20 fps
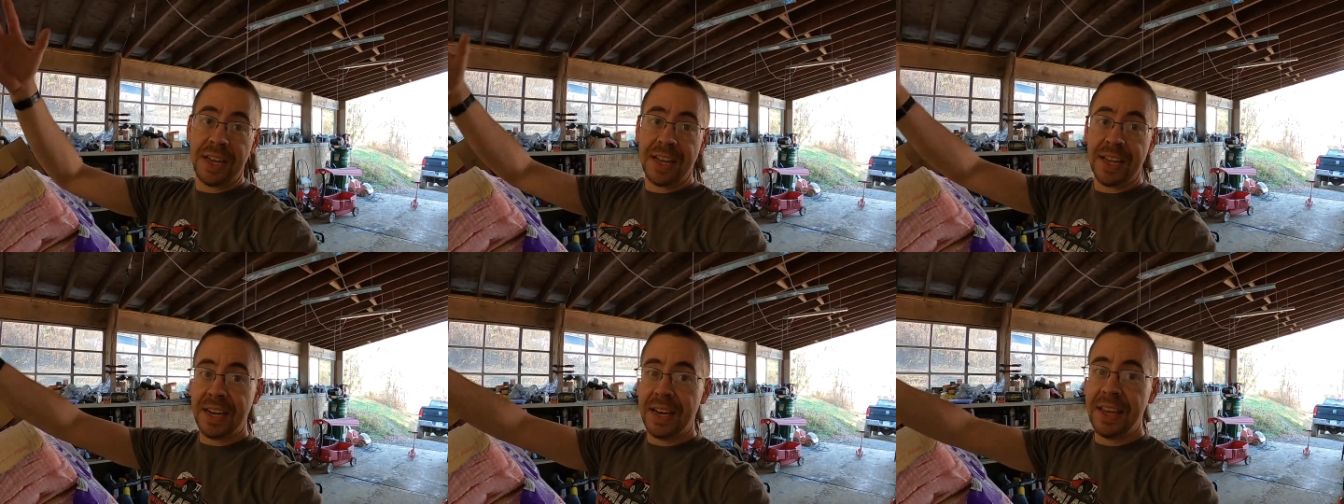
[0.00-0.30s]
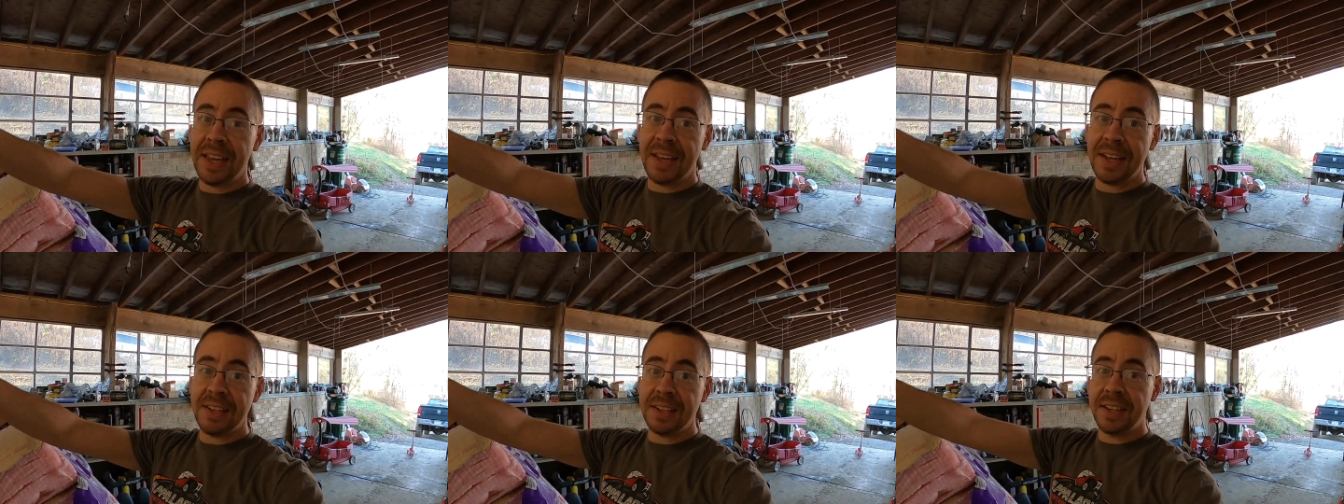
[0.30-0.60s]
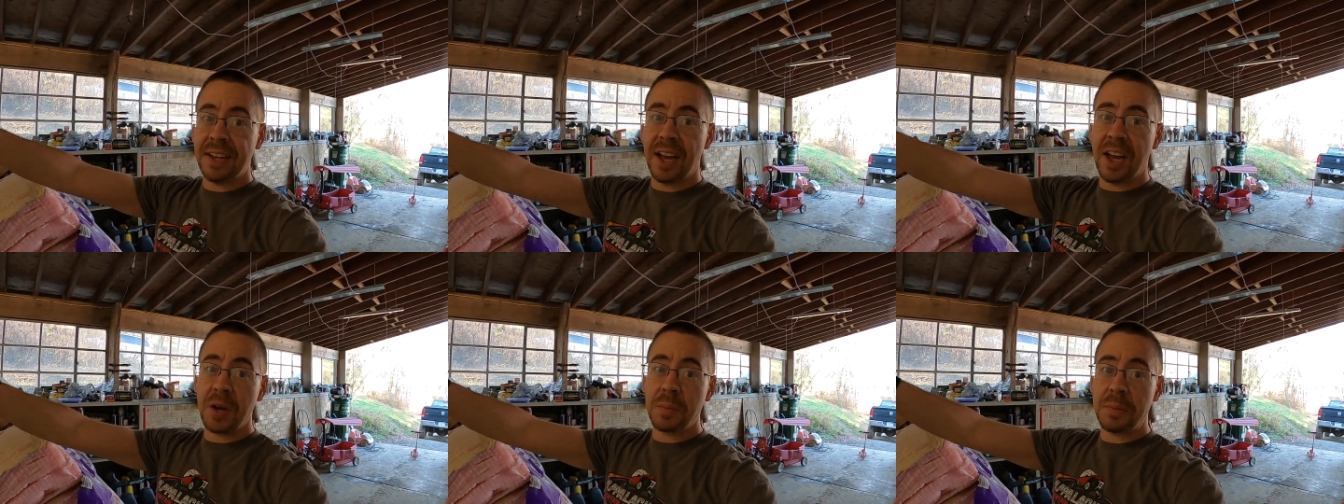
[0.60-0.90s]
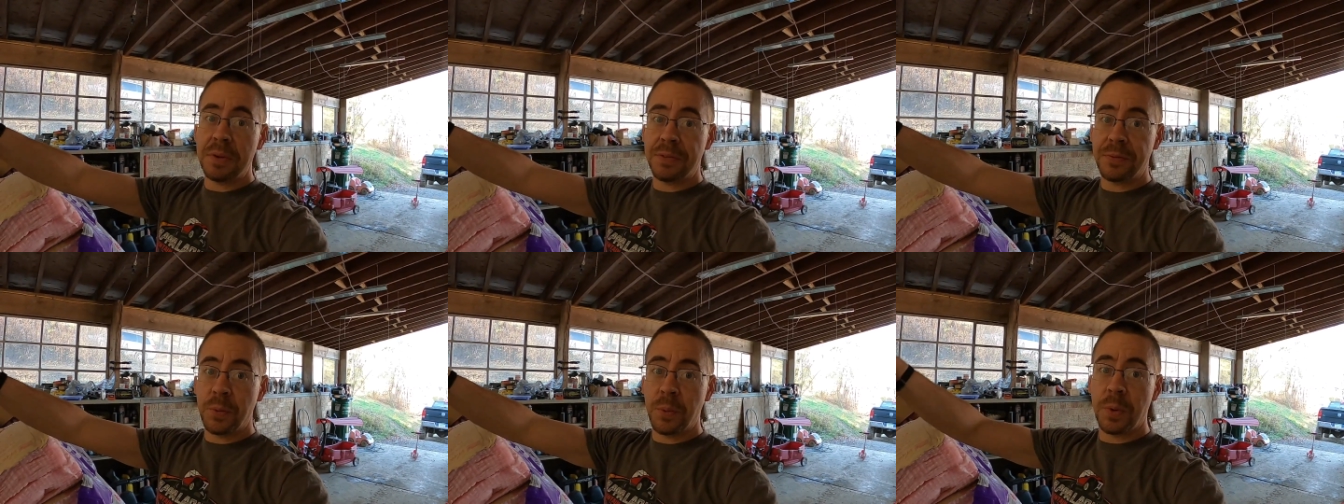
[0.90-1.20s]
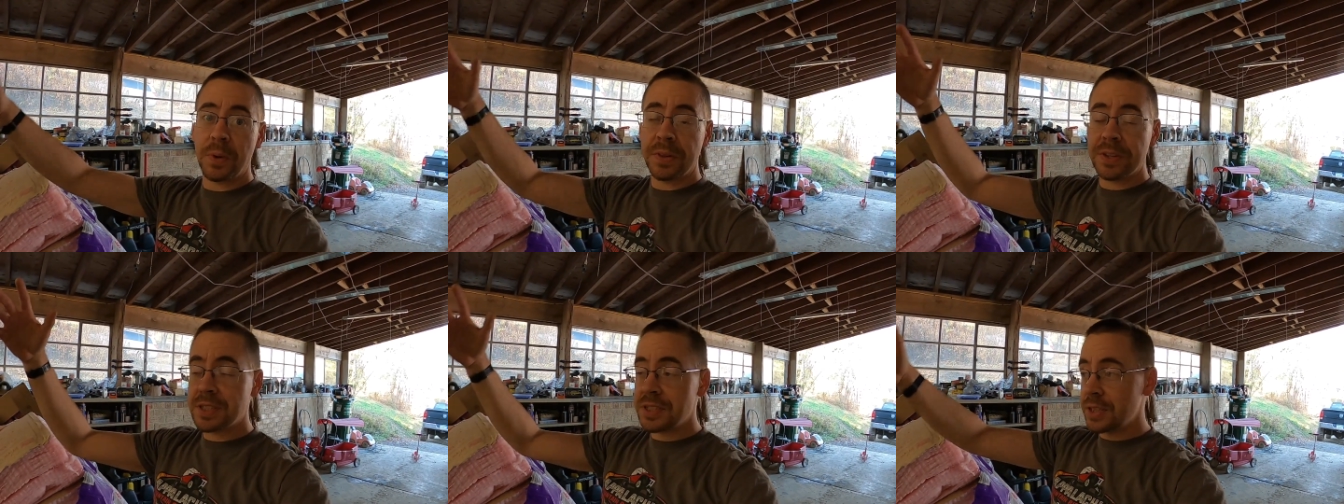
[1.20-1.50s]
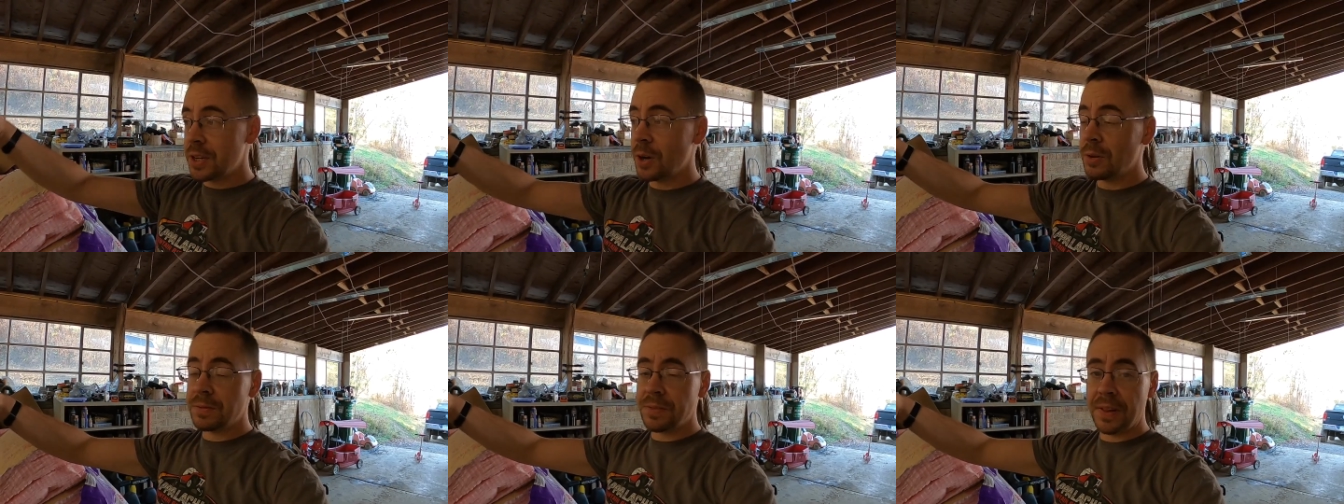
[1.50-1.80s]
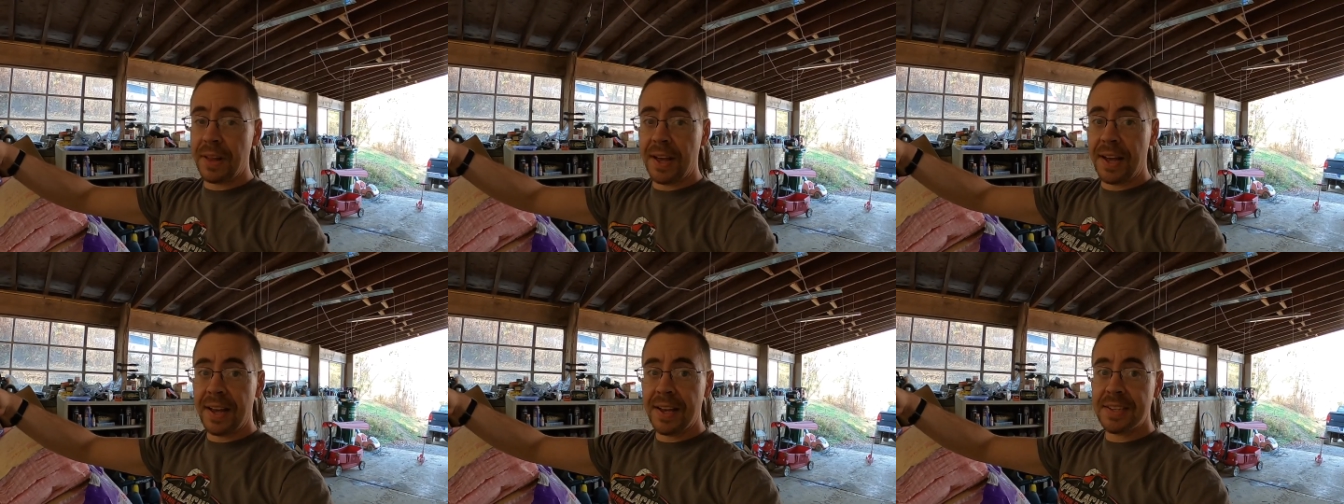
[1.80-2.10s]
to get it done before the snow
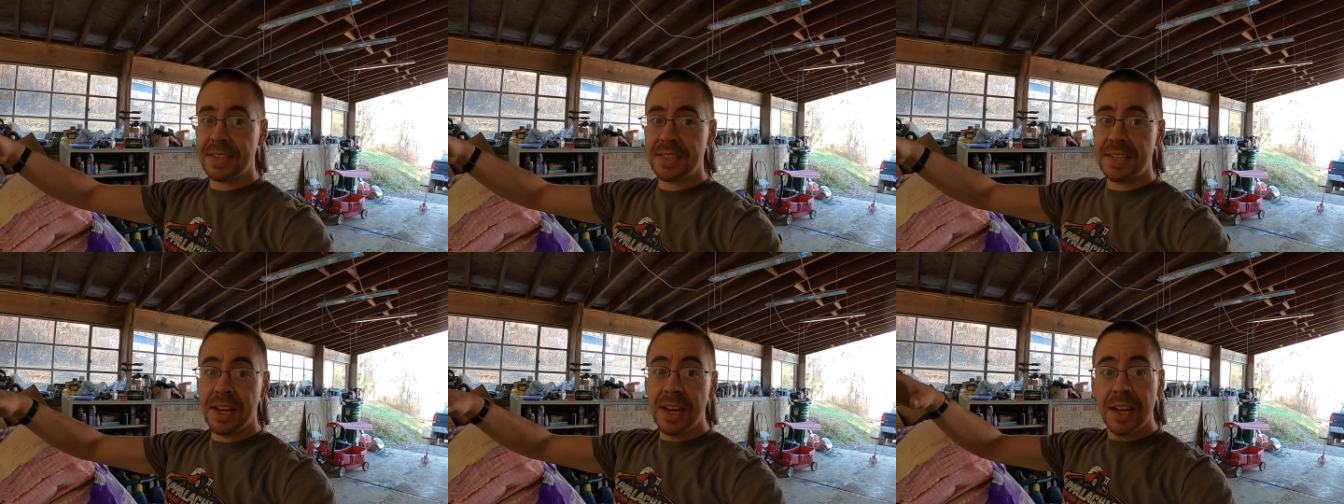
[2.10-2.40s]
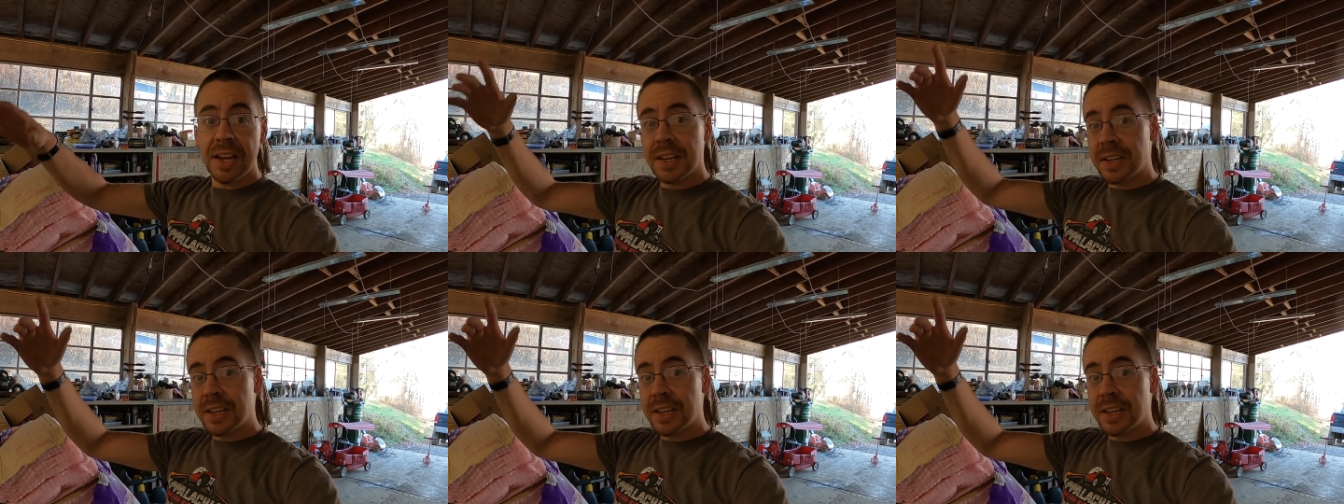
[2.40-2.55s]
flies.